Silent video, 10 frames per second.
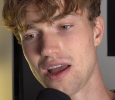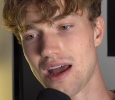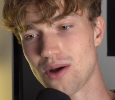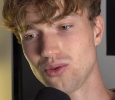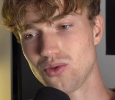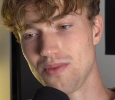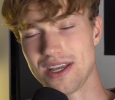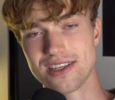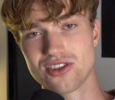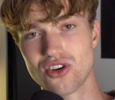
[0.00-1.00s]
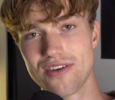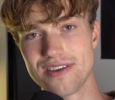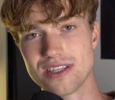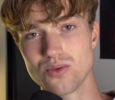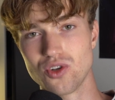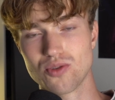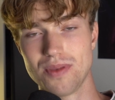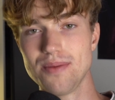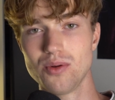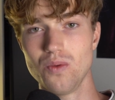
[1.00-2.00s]
how to make a service which
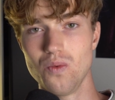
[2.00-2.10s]
people